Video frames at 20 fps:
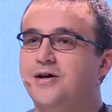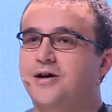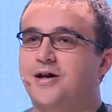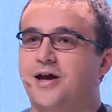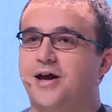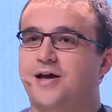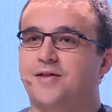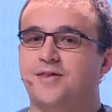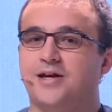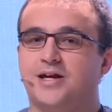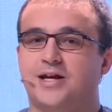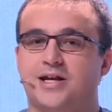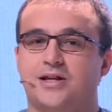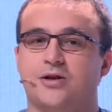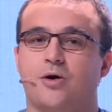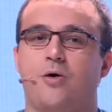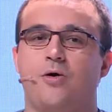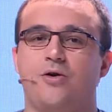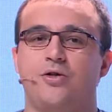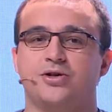and they get
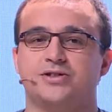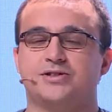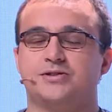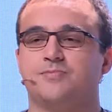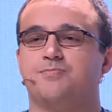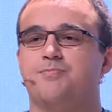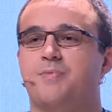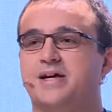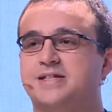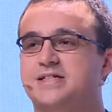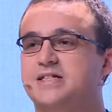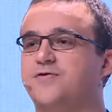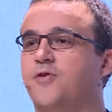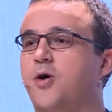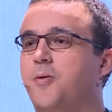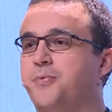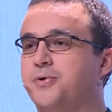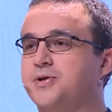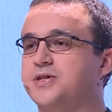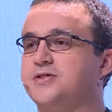all those massive
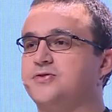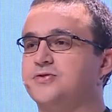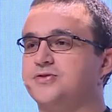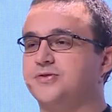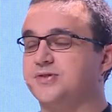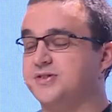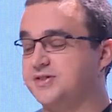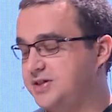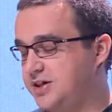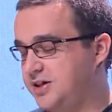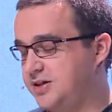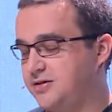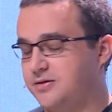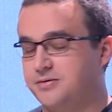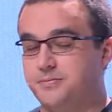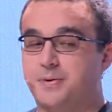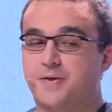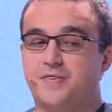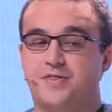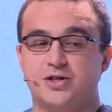opportunities to succeed,
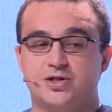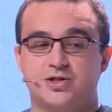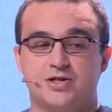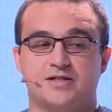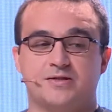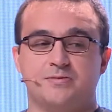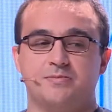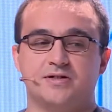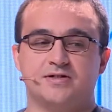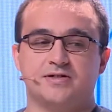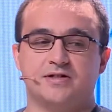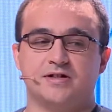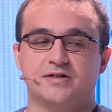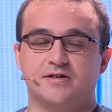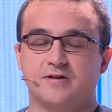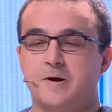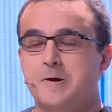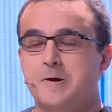but they just miss it.